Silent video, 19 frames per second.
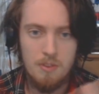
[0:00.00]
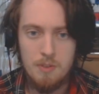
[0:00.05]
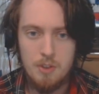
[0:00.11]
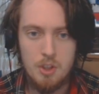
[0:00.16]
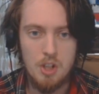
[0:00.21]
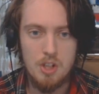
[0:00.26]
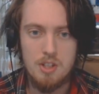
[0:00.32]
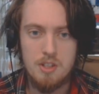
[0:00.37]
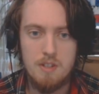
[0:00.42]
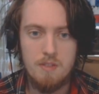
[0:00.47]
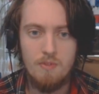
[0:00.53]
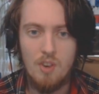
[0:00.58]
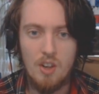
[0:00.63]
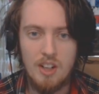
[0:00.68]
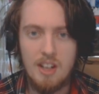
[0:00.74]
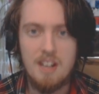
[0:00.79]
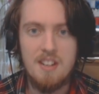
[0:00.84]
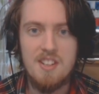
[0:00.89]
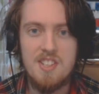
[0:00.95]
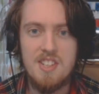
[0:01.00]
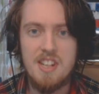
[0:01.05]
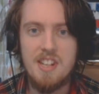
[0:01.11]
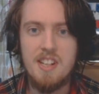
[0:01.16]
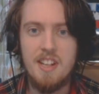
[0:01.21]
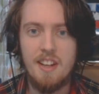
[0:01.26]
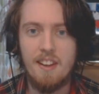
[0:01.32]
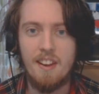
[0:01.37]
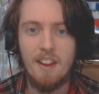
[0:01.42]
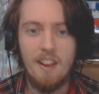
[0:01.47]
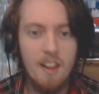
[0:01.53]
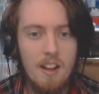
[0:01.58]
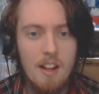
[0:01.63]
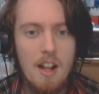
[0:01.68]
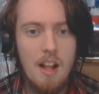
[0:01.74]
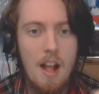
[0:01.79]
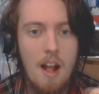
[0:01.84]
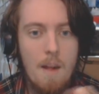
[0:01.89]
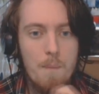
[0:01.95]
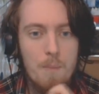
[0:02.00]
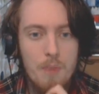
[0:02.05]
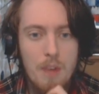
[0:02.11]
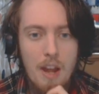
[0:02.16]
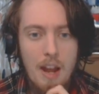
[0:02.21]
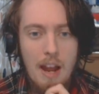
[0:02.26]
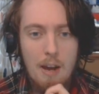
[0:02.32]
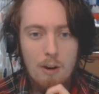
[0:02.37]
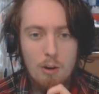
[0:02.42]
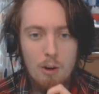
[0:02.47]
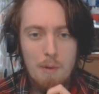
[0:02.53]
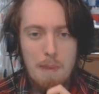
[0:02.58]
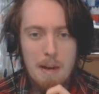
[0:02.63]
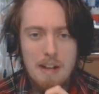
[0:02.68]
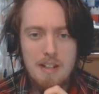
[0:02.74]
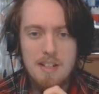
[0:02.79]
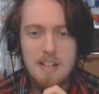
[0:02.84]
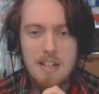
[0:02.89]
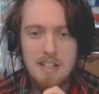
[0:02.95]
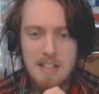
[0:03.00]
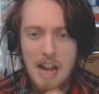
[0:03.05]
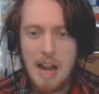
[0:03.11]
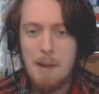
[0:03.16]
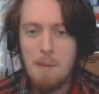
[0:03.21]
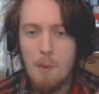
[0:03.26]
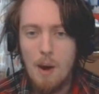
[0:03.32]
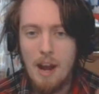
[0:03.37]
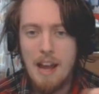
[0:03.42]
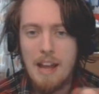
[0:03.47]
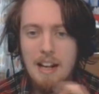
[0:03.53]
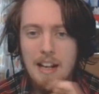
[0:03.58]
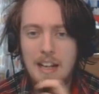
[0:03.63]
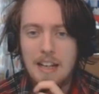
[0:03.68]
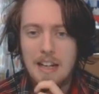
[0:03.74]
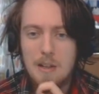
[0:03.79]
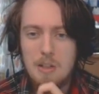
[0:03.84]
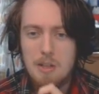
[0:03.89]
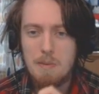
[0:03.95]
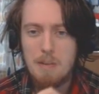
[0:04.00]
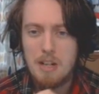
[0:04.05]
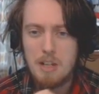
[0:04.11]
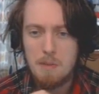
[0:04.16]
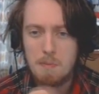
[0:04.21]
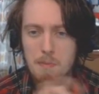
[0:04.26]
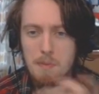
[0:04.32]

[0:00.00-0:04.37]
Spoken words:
Just fucking singular. Acrobatics, animal handling, intimidation,